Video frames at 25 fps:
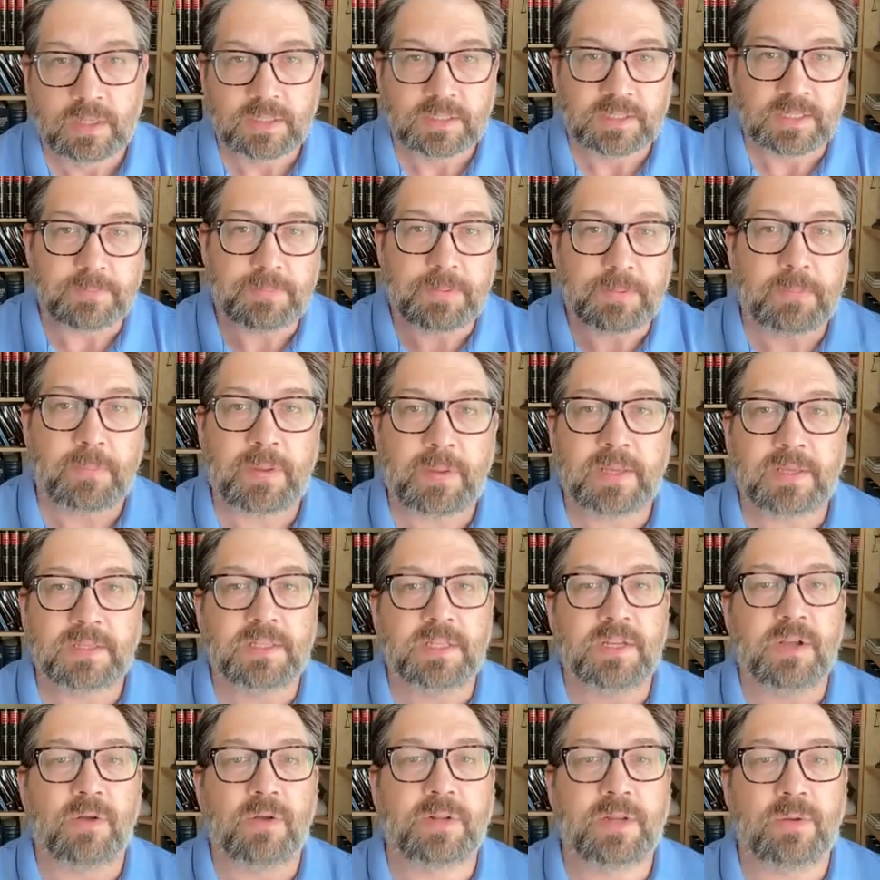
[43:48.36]
CPP is
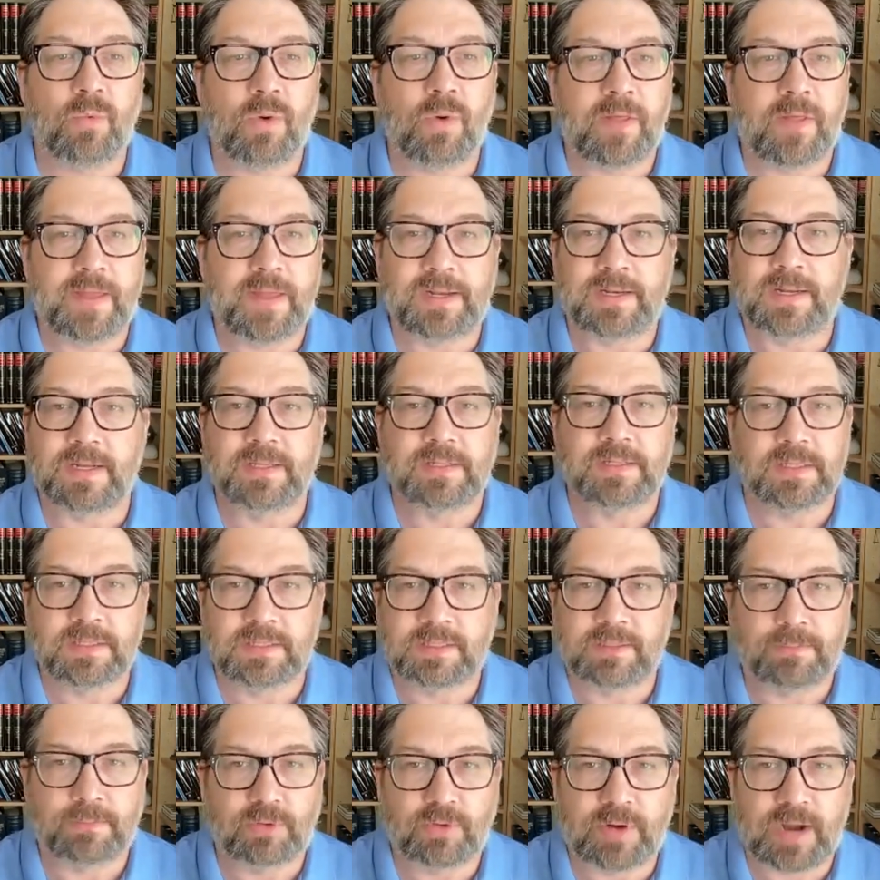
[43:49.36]
the only one that doesn't
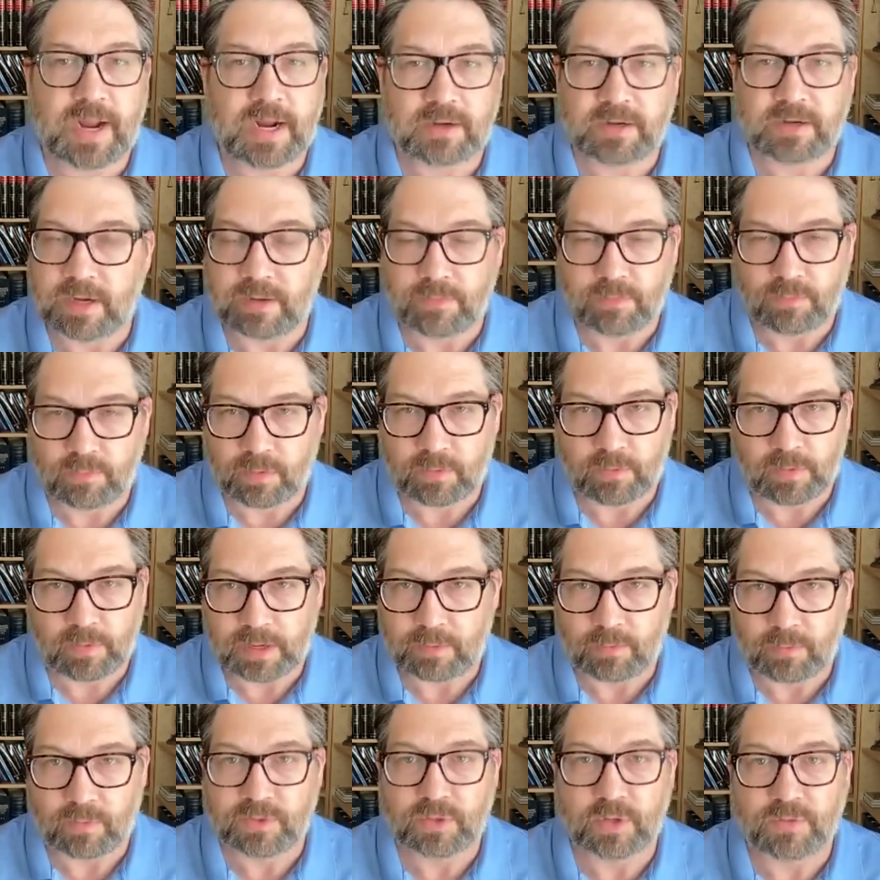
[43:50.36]
subtract any.
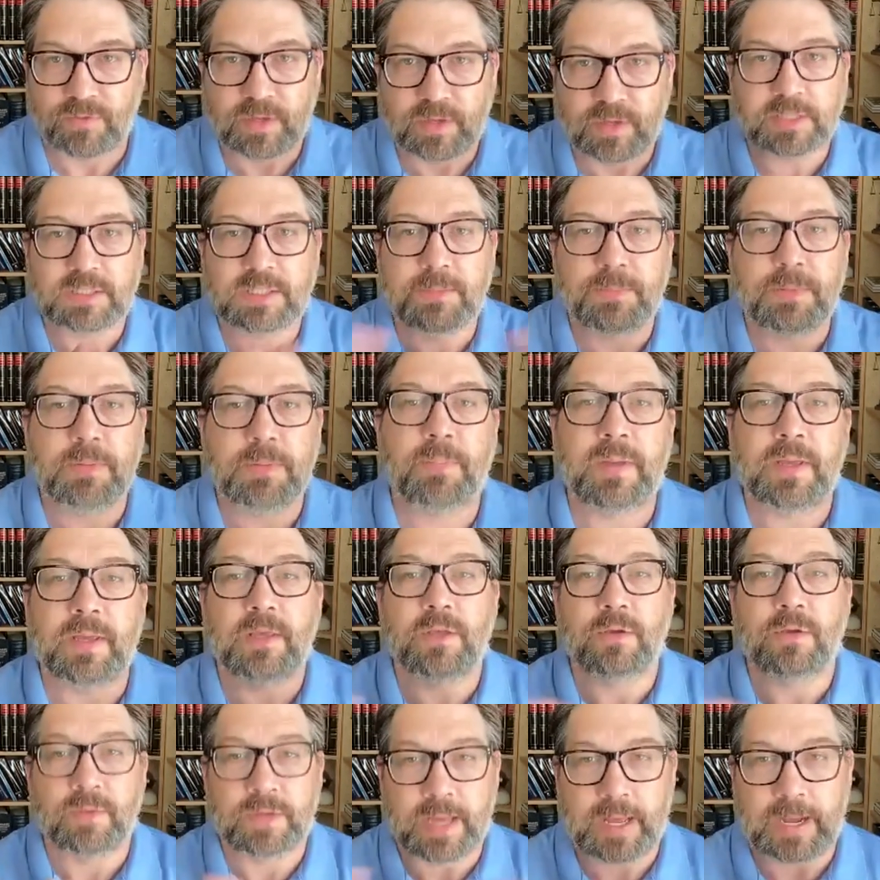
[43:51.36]
So if you get CPP,
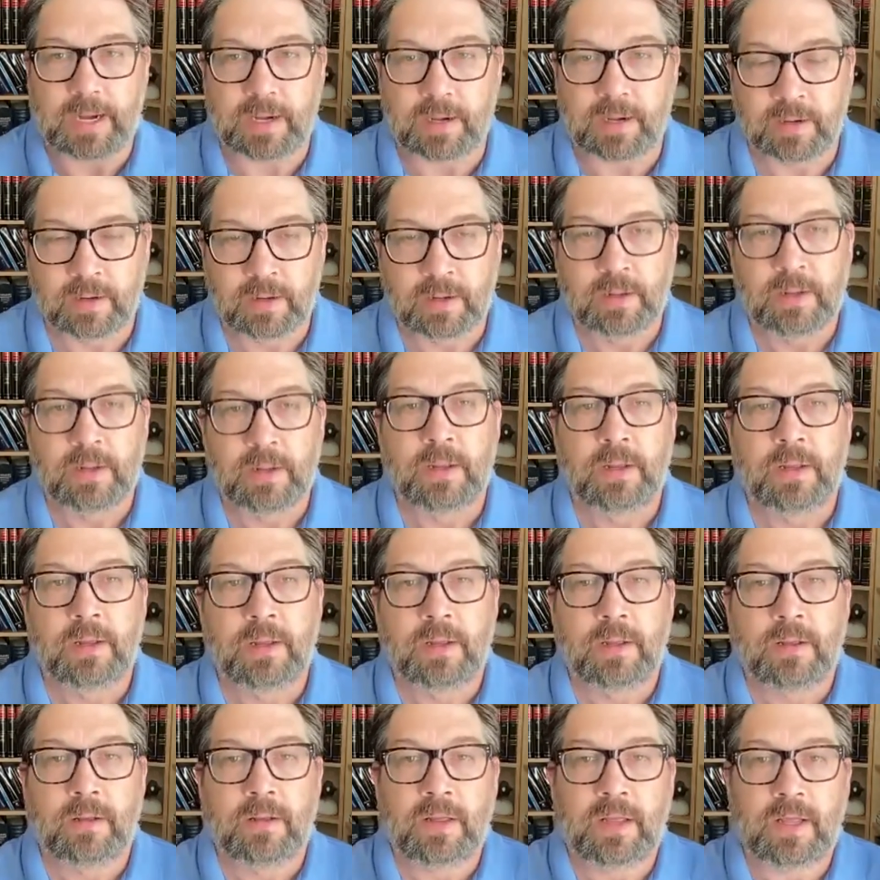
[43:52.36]
you get it.
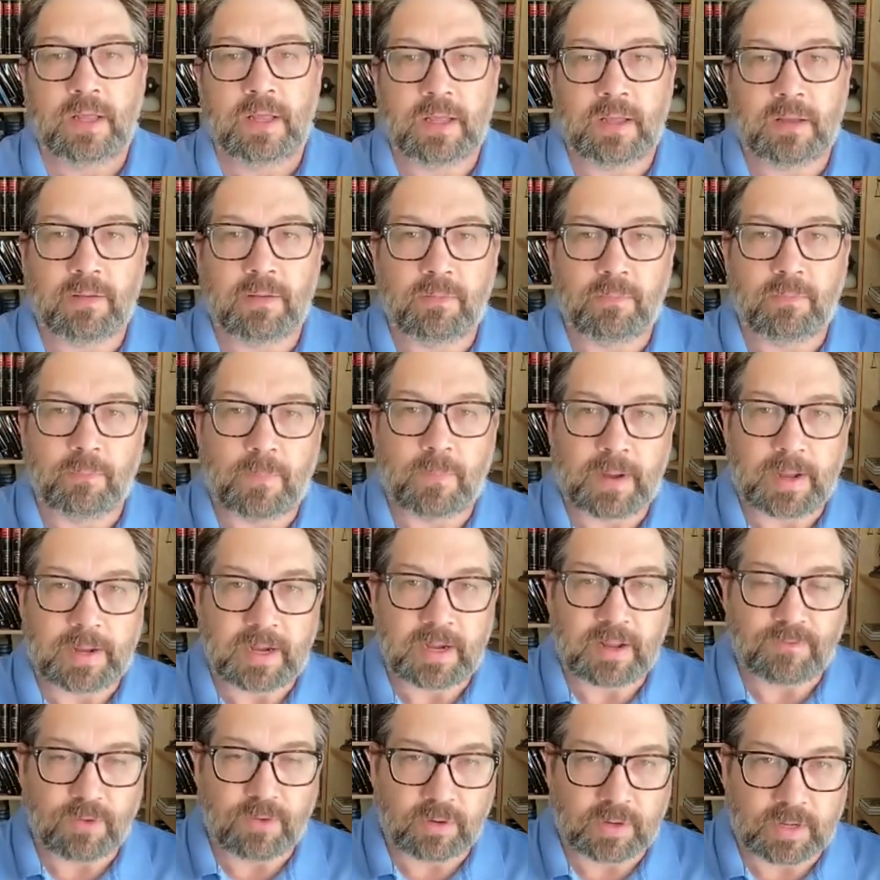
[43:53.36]
But
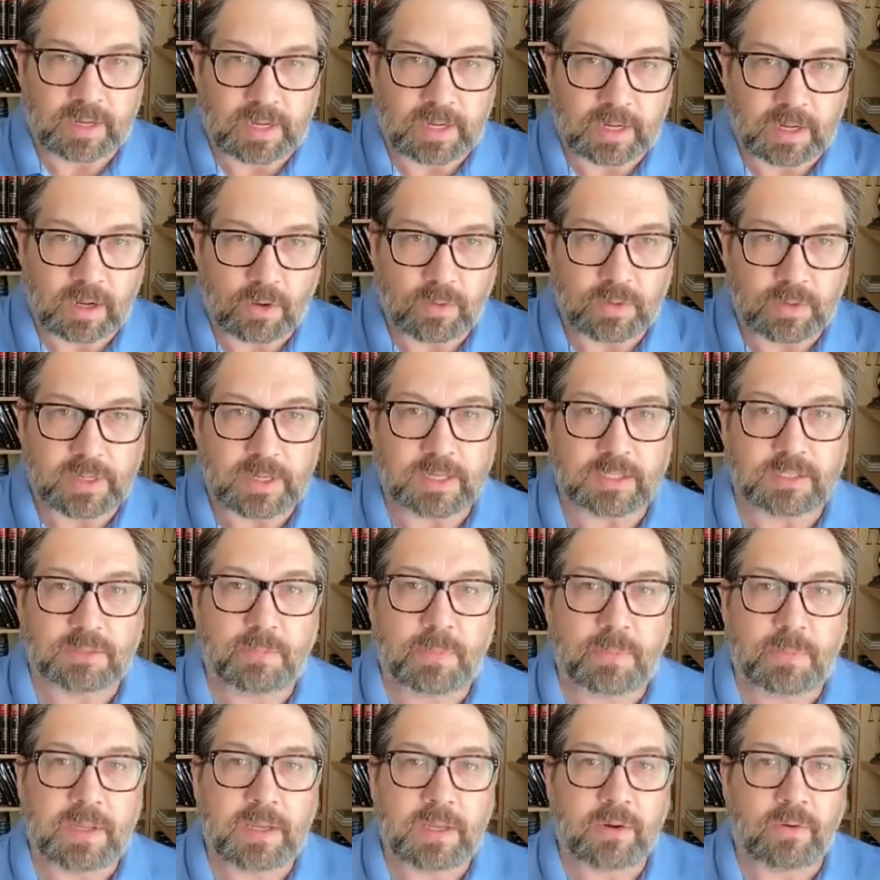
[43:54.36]
if you're getting
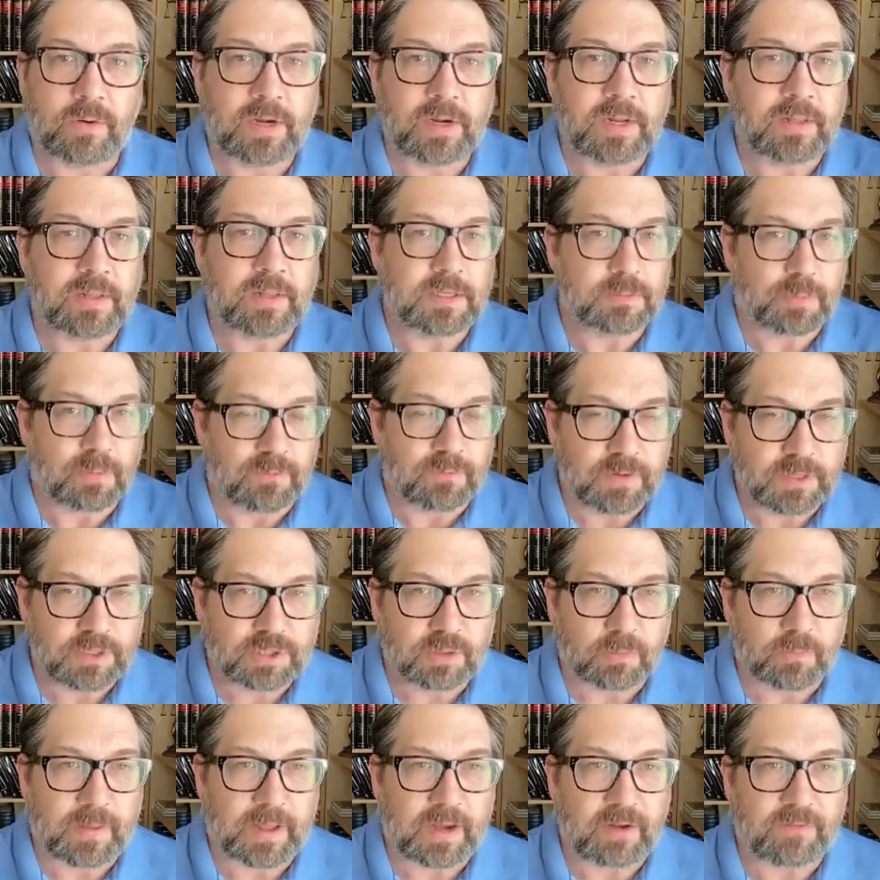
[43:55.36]
ODSP or any of these
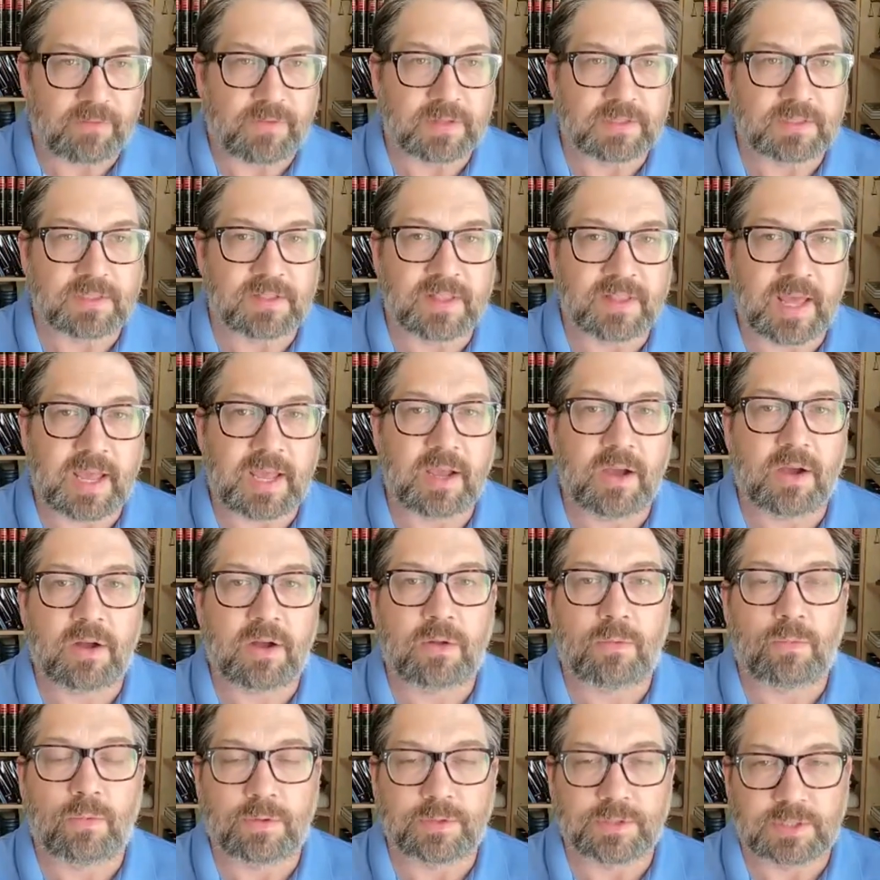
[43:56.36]
provincial benefits, they
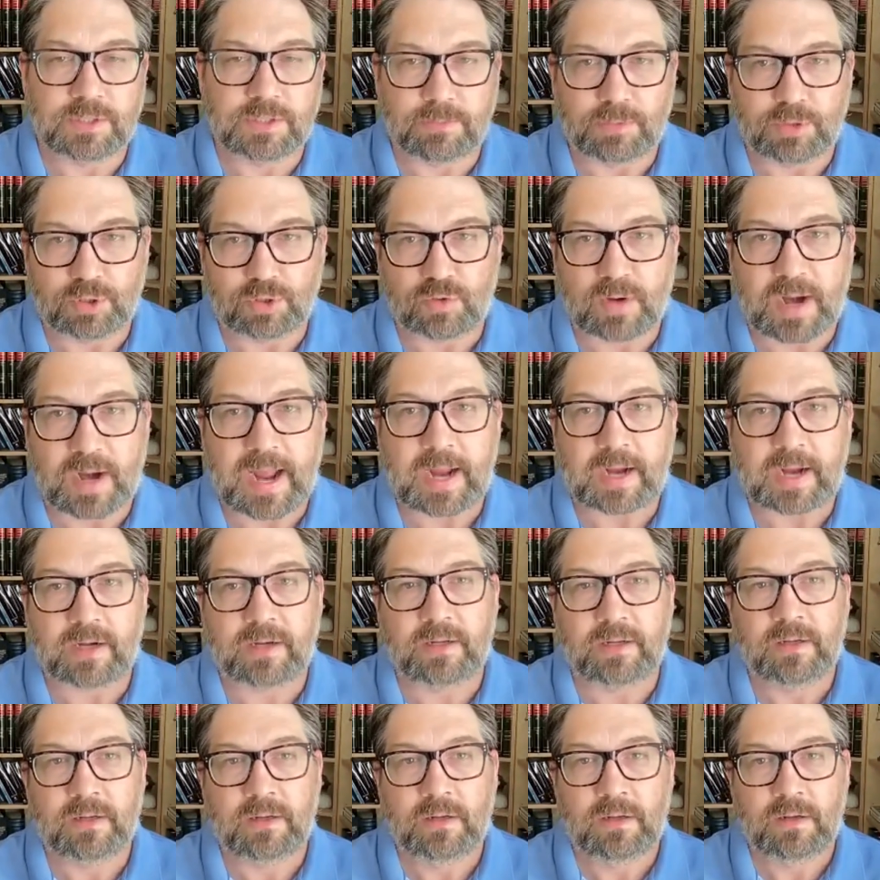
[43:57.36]
all will
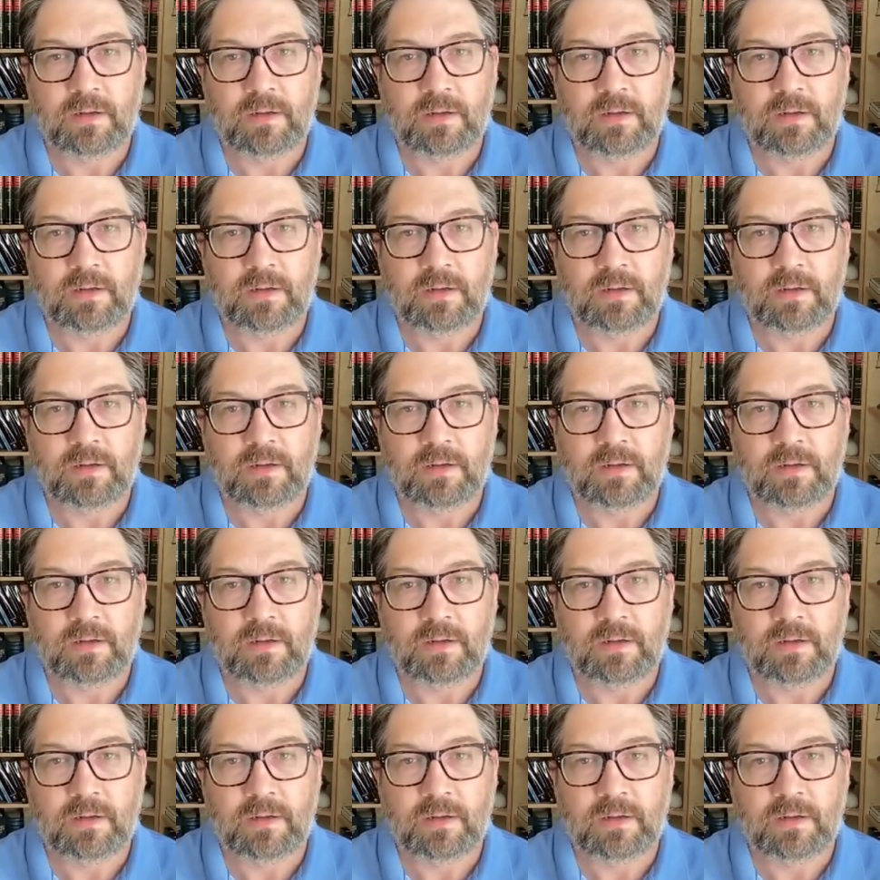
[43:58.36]
subtract.